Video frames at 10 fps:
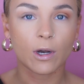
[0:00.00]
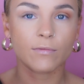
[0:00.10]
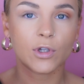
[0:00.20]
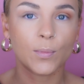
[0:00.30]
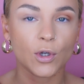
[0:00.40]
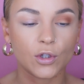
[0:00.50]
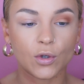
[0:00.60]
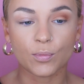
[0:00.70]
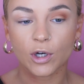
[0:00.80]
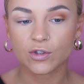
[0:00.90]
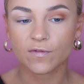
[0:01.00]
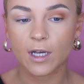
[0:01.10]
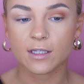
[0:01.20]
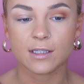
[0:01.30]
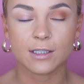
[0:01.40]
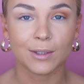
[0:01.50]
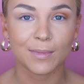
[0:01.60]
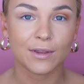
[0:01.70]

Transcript: Wherever you put your brush first is going to